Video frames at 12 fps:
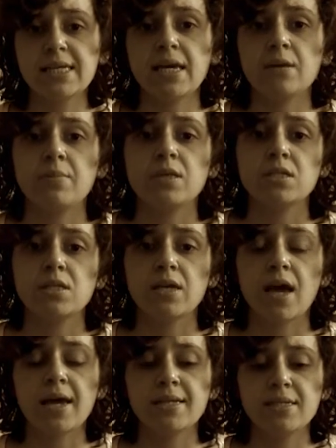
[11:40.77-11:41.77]
physically
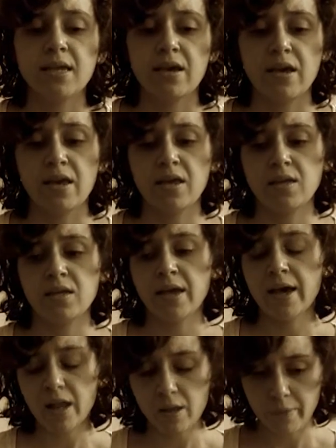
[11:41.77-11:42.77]
and mentally. I need
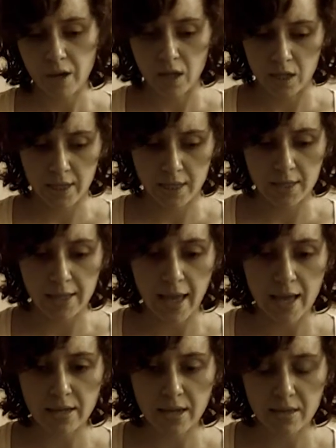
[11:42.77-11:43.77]
any help
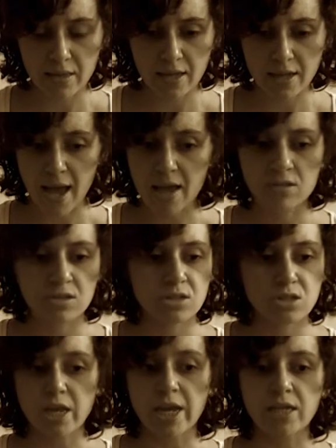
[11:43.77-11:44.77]
I can get.
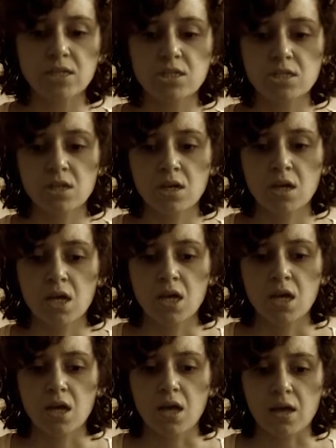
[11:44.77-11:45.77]
That hasn't
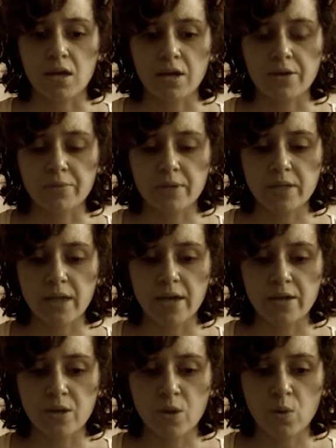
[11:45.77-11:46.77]
changed, and
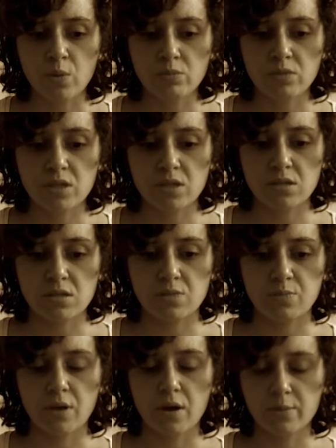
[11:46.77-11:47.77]
I know
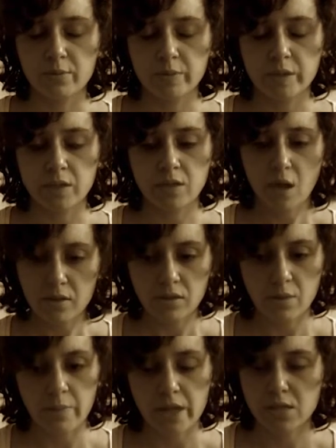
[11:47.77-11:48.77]
this is
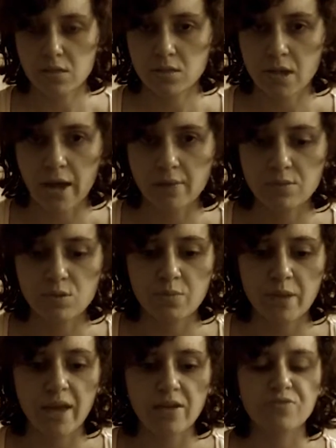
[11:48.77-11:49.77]
probably not the best
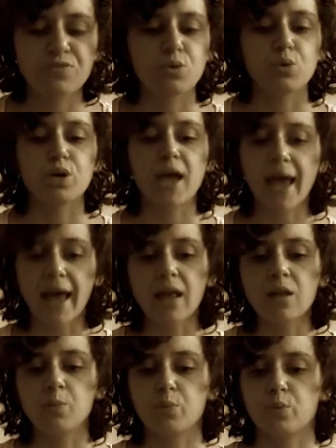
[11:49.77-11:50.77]
time to beg
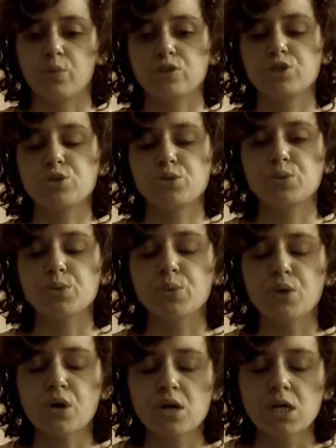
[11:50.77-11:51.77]
for help or
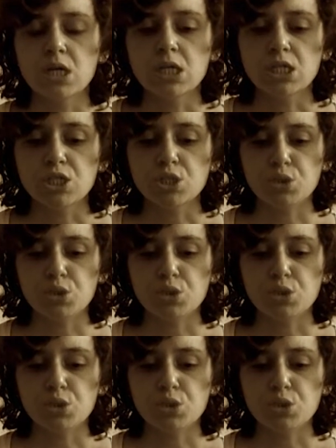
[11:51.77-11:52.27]
to